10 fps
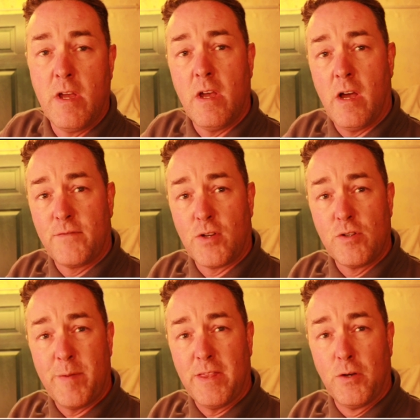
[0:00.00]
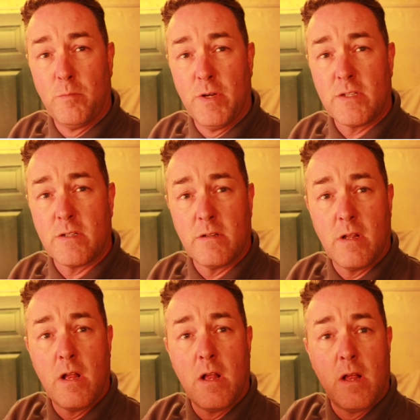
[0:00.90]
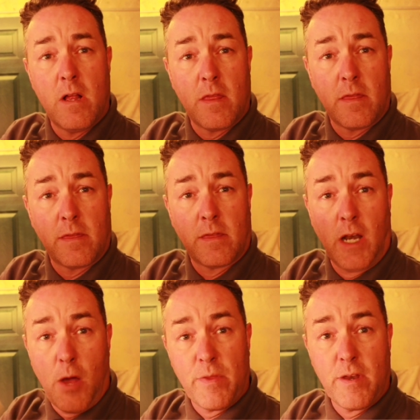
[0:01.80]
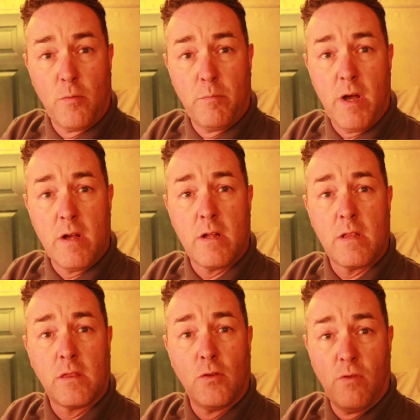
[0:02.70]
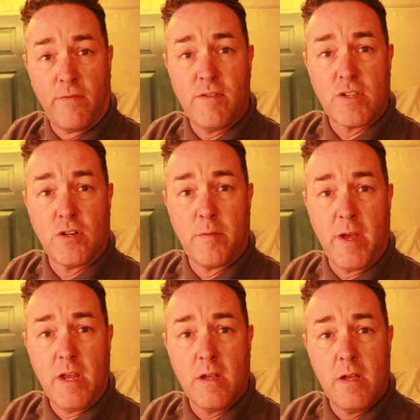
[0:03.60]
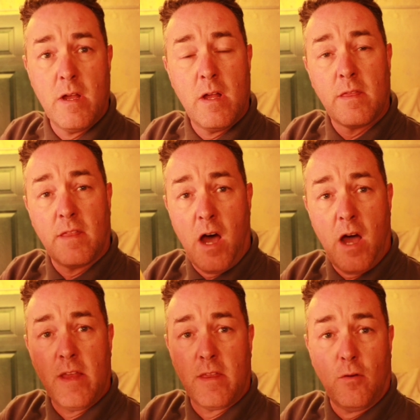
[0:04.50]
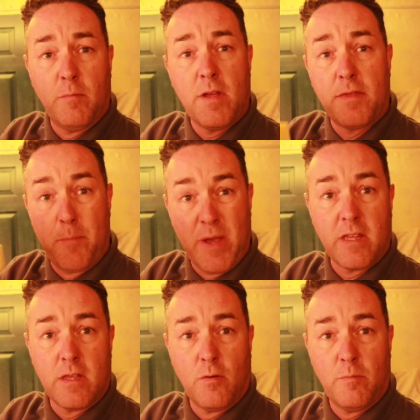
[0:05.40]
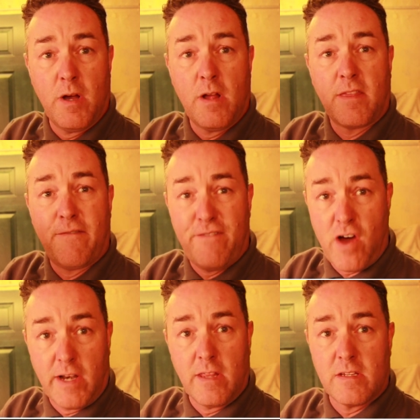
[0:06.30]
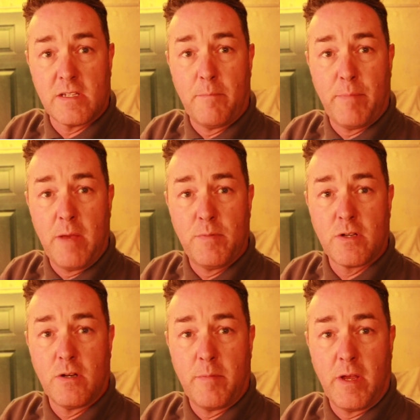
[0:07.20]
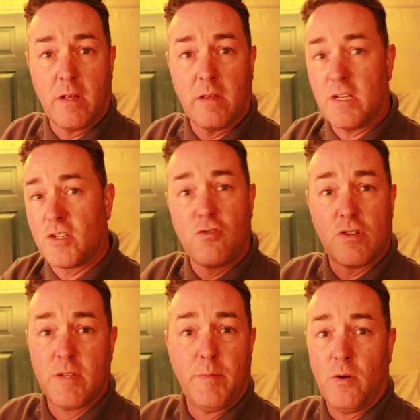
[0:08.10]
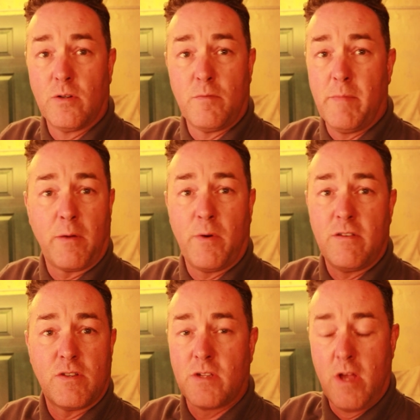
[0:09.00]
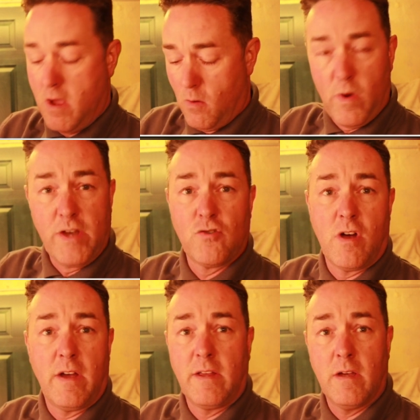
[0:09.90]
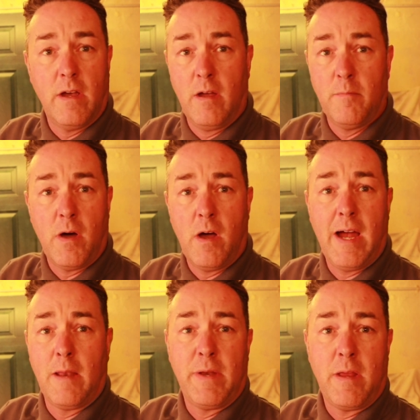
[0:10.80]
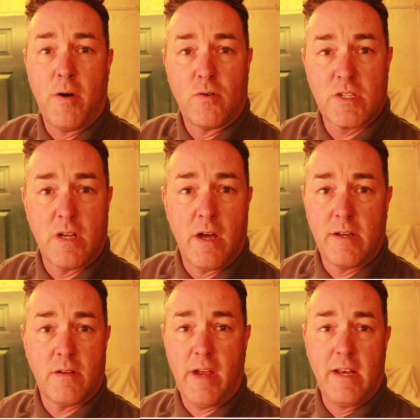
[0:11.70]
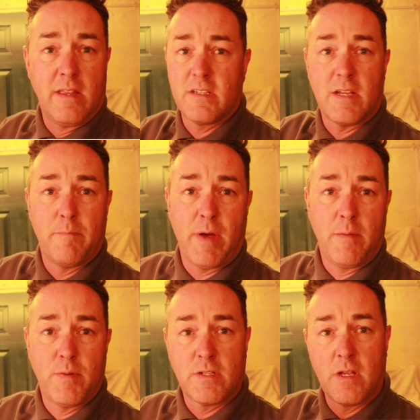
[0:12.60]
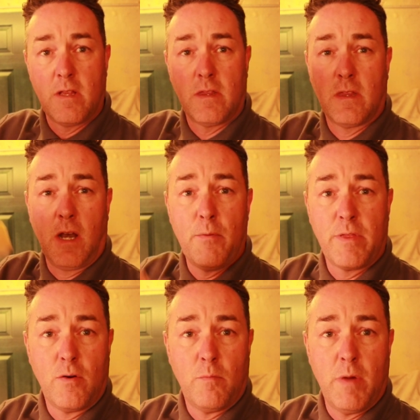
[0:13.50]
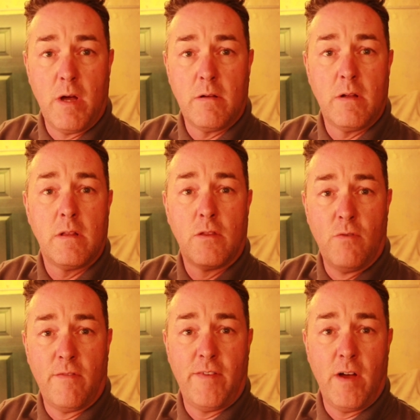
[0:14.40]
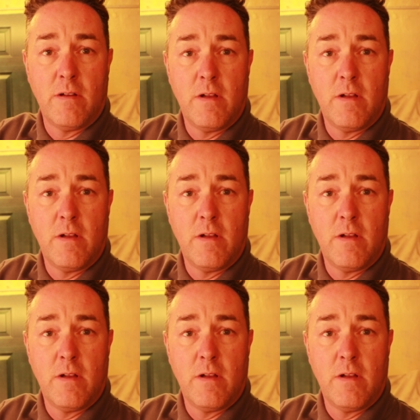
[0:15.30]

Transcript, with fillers: I've told you about the numbers. The lower the number, the rougher it's going to be. The higher the number, the bigger the number, the finer the sandpaper is going to be. That's across the board, don't matter whether it's wet and dry, um, aluminium oxide, any of the sandpapers. The lower the number, the rougher.